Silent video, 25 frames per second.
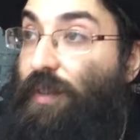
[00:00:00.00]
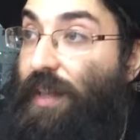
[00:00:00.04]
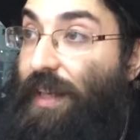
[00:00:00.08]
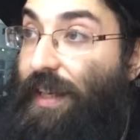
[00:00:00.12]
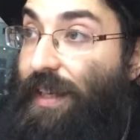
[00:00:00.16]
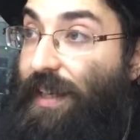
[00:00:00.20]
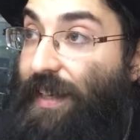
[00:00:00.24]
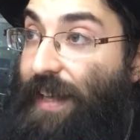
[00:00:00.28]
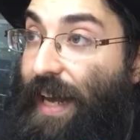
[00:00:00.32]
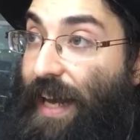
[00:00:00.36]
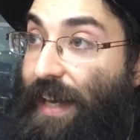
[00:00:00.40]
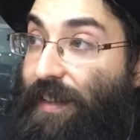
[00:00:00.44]
They
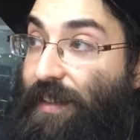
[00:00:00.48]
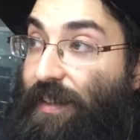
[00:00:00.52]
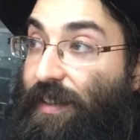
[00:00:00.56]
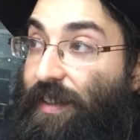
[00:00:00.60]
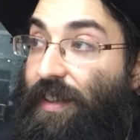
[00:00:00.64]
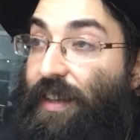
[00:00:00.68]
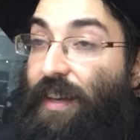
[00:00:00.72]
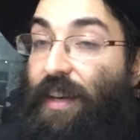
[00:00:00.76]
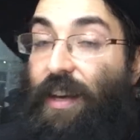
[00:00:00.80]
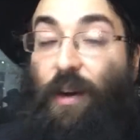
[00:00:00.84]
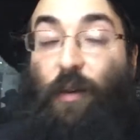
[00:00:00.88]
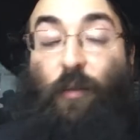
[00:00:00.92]
connect,
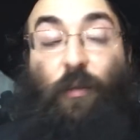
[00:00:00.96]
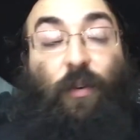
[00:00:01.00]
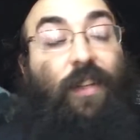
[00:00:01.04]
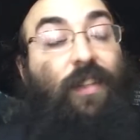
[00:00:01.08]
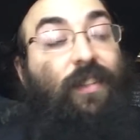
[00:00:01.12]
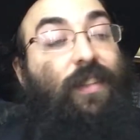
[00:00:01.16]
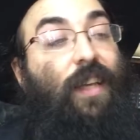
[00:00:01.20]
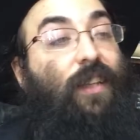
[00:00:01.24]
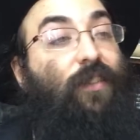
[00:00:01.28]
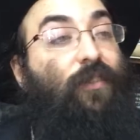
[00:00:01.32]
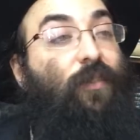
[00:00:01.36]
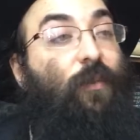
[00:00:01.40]
when
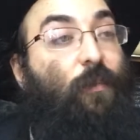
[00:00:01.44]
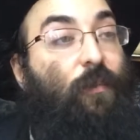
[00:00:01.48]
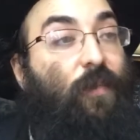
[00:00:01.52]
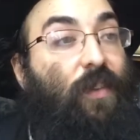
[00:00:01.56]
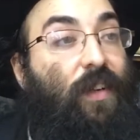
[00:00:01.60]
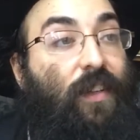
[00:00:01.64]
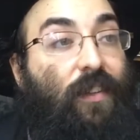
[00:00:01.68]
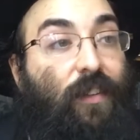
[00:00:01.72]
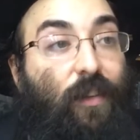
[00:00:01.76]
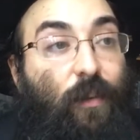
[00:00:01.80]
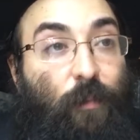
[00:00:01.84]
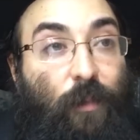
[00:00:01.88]
it says from
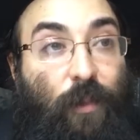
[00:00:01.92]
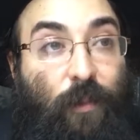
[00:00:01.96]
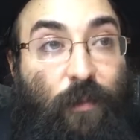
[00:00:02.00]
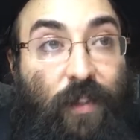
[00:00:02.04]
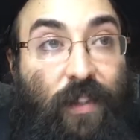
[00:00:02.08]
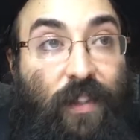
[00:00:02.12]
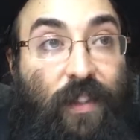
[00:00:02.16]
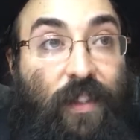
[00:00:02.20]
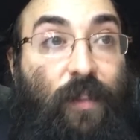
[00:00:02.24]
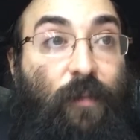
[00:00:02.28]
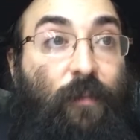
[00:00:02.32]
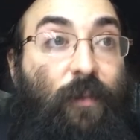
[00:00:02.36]
there they'll be
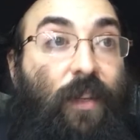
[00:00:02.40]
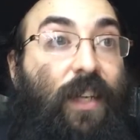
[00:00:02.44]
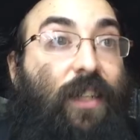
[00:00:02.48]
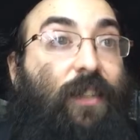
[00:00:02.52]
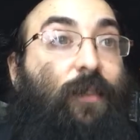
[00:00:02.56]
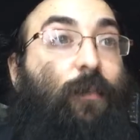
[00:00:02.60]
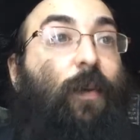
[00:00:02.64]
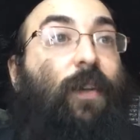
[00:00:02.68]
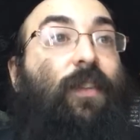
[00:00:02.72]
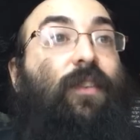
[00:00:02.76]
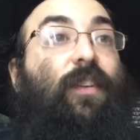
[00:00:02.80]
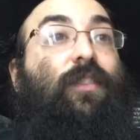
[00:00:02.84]
redeemed, they
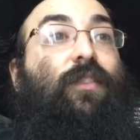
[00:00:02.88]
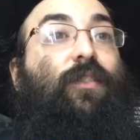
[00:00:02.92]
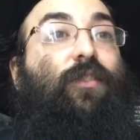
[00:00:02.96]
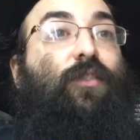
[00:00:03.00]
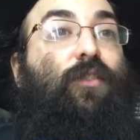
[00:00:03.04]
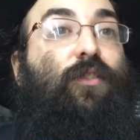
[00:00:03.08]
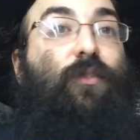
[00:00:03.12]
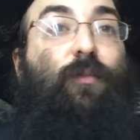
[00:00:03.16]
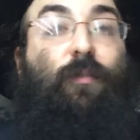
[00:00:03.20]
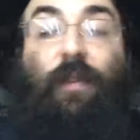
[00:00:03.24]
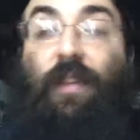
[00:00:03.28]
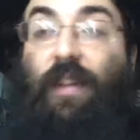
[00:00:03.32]
explain it doesn't
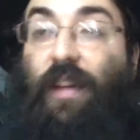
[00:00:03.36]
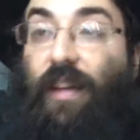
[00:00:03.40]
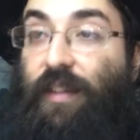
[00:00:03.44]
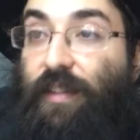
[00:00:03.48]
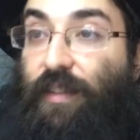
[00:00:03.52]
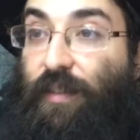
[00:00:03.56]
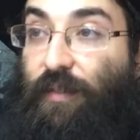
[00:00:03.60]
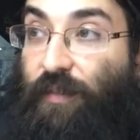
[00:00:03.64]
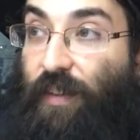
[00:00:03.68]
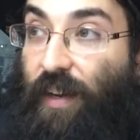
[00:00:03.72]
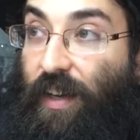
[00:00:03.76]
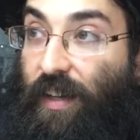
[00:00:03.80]
just mean on
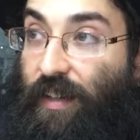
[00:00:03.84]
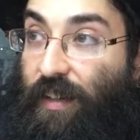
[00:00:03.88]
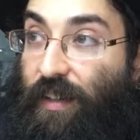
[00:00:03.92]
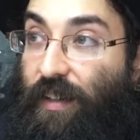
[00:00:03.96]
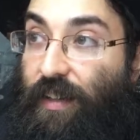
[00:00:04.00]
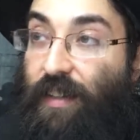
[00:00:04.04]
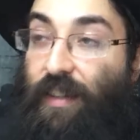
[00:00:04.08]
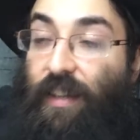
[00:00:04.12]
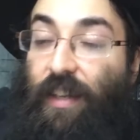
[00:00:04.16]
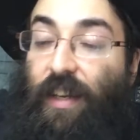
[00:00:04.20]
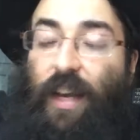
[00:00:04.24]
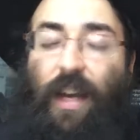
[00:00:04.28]
Teveriah.